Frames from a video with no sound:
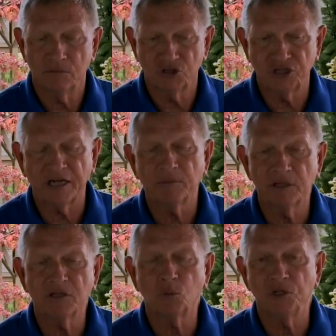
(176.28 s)

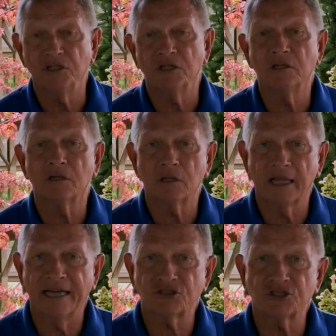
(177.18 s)
segment that we did
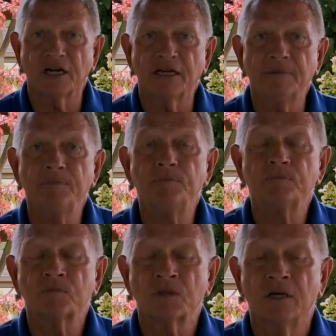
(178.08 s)
last time,
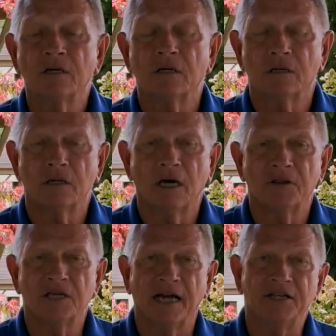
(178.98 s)

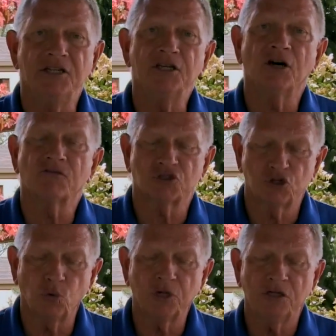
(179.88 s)
the idea of
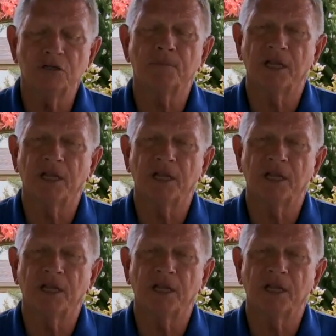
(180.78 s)
soaking the